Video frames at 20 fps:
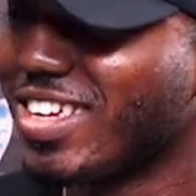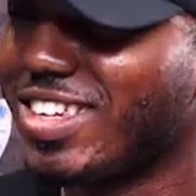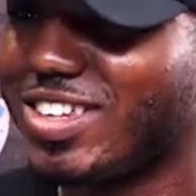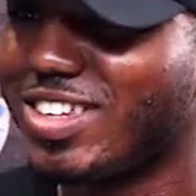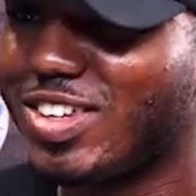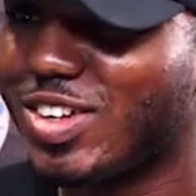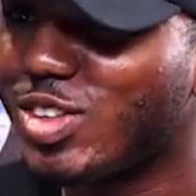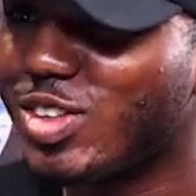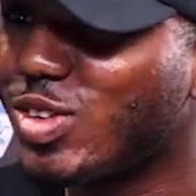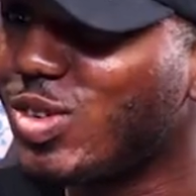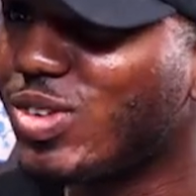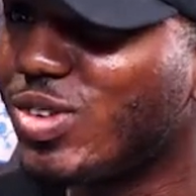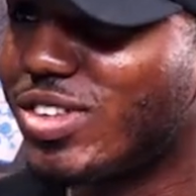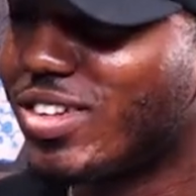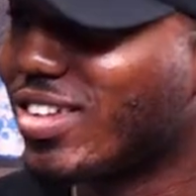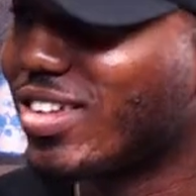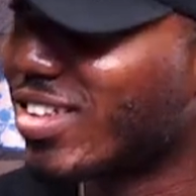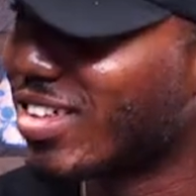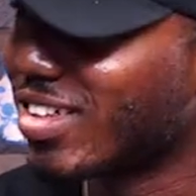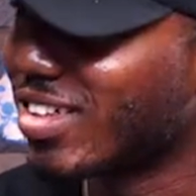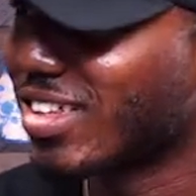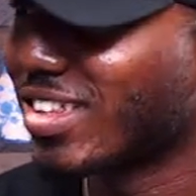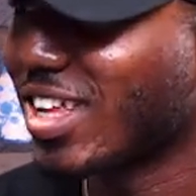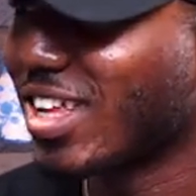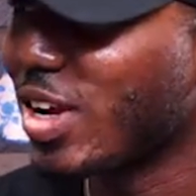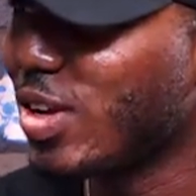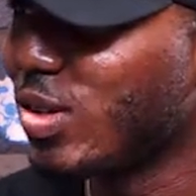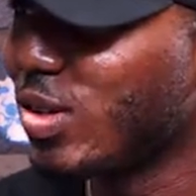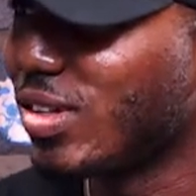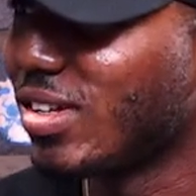Just okay. Use it. Start
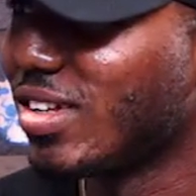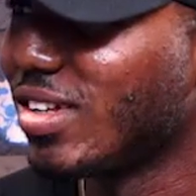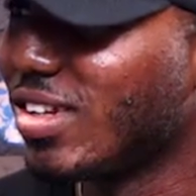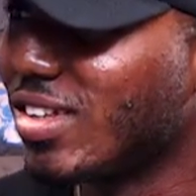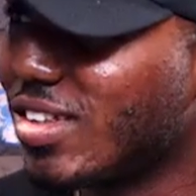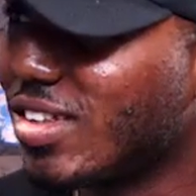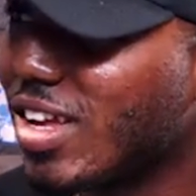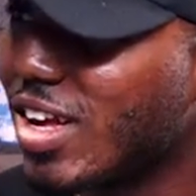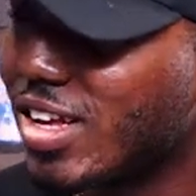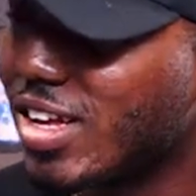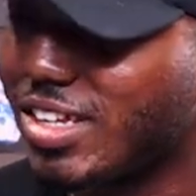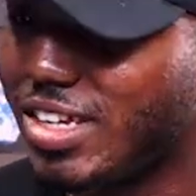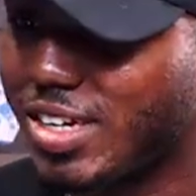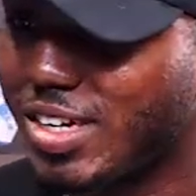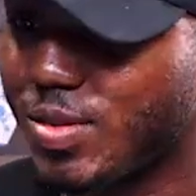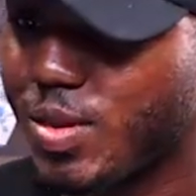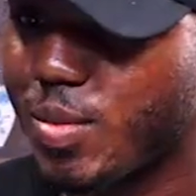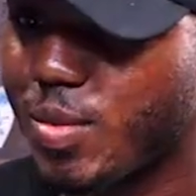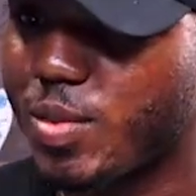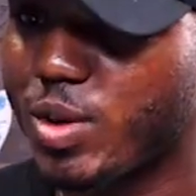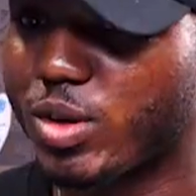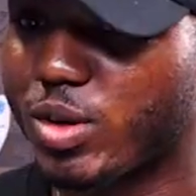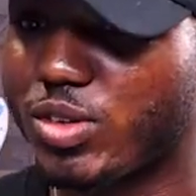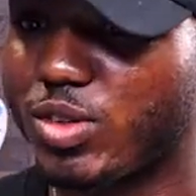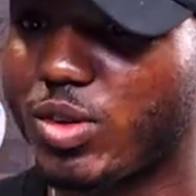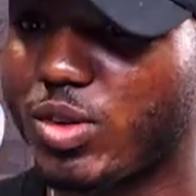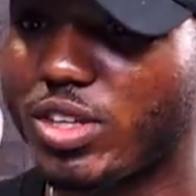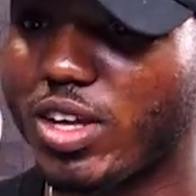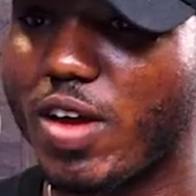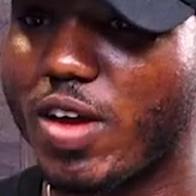using it. Then, because
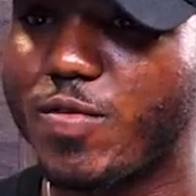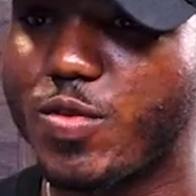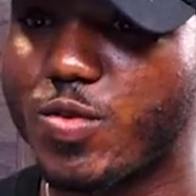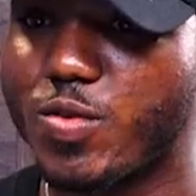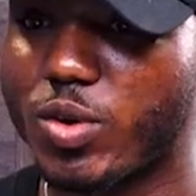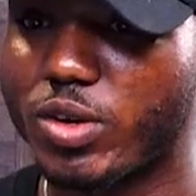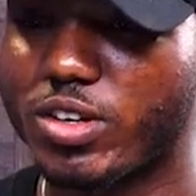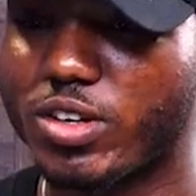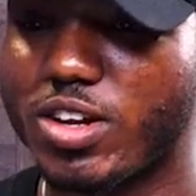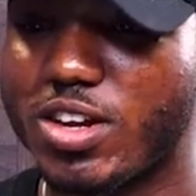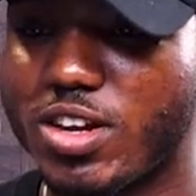not everyone,